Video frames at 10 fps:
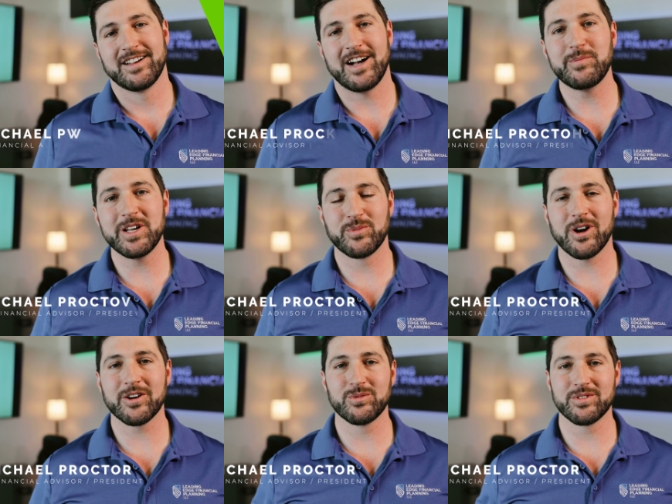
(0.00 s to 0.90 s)
I'm Mike
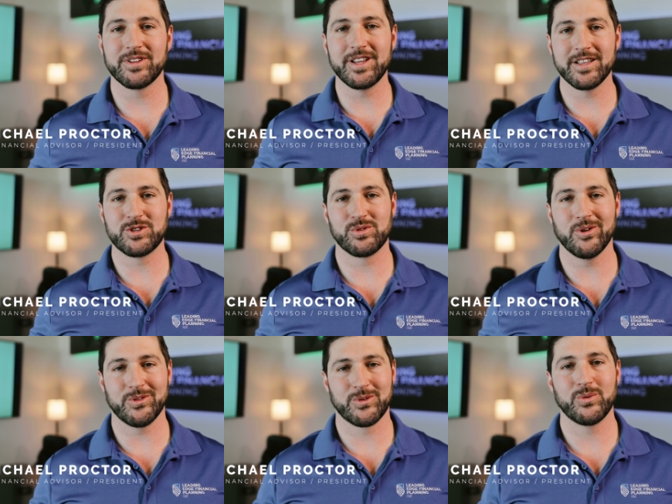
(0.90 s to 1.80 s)
Proctor with Leading Edge
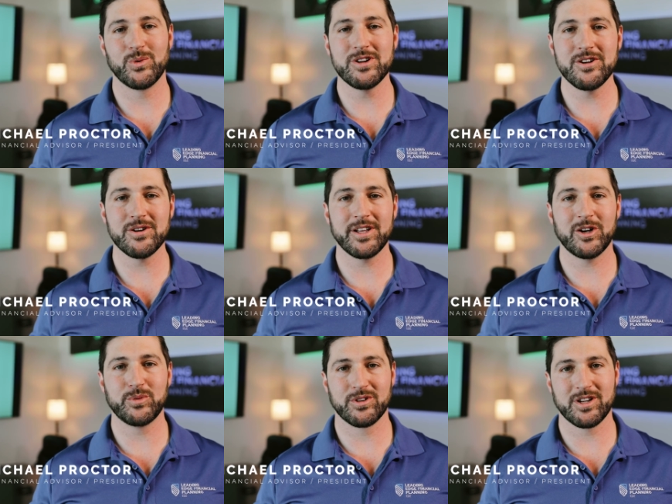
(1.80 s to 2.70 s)
Growth. We're here to
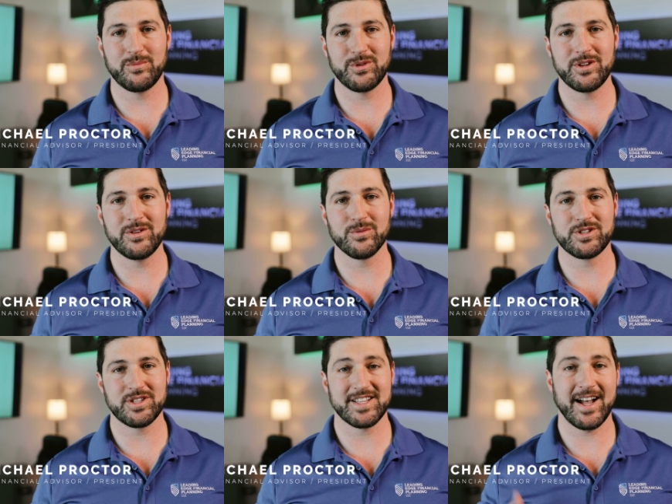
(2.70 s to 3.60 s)
help your company
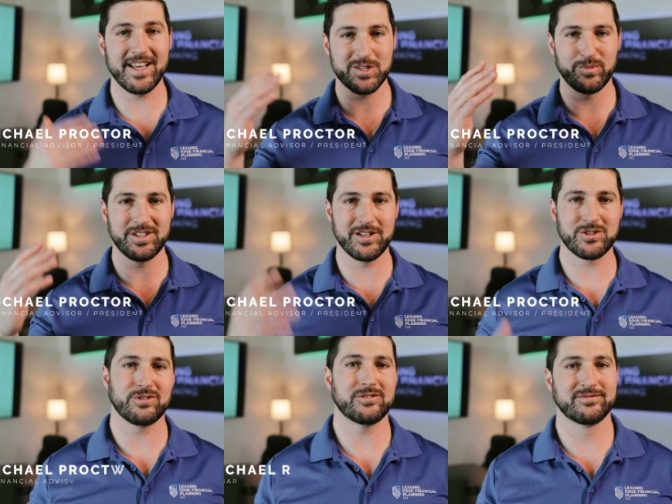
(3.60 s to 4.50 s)
reach its highest
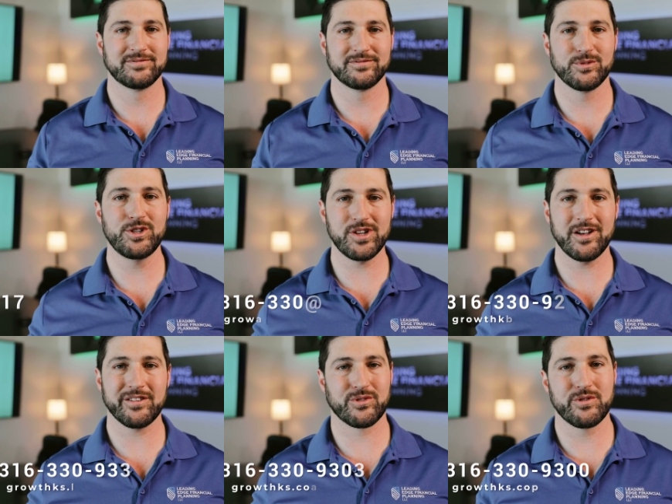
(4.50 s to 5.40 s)
potential. Reach
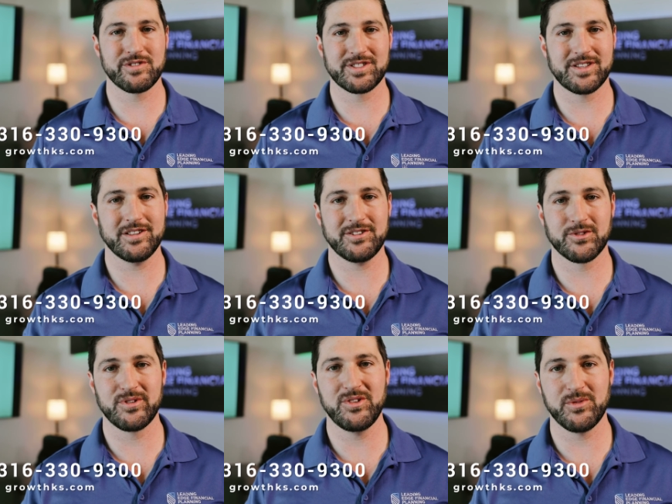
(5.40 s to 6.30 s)
out at three one six,
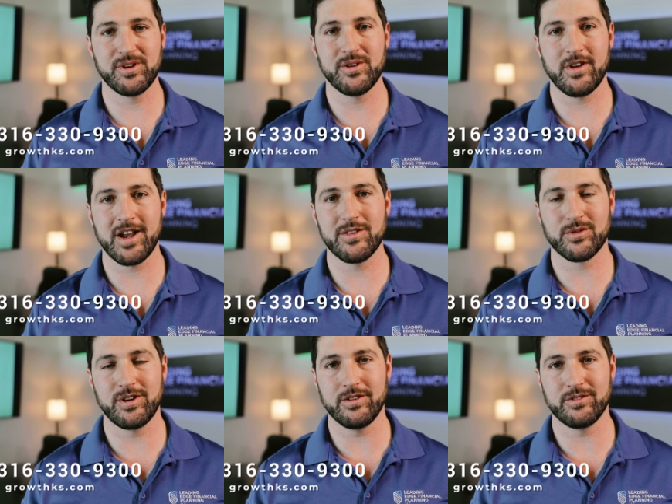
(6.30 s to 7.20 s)
three three zero, nine
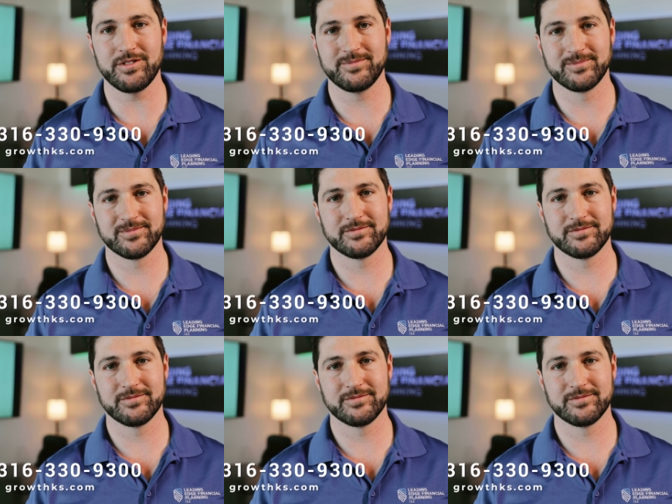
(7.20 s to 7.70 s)
three zero zero.